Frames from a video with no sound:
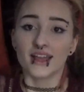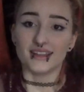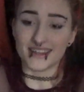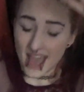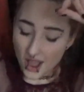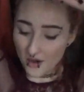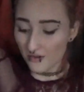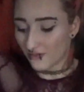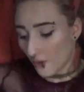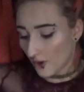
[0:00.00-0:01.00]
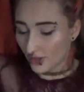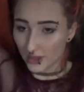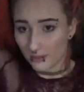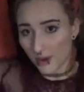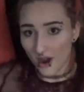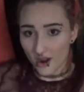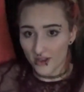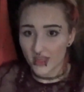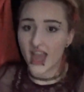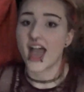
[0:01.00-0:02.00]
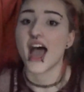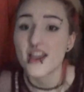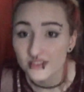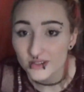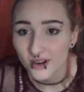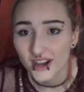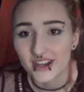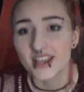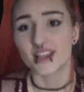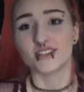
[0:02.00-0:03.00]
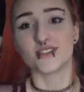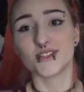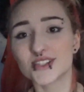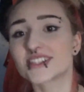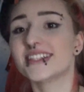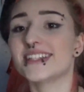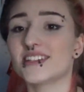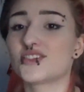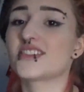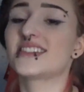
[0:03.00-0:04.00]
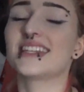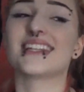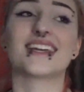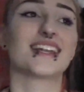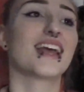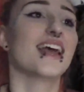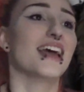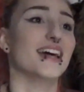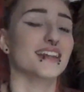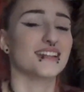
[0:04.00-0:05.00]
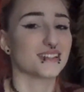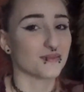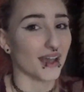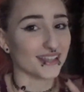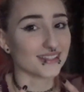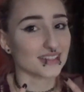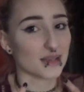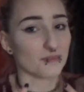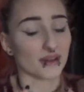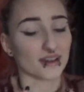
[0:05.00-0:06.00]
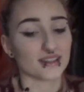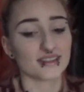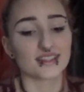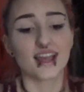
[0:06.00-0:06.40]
Now for the part that everyone is usually interested in, and it is my snake bites.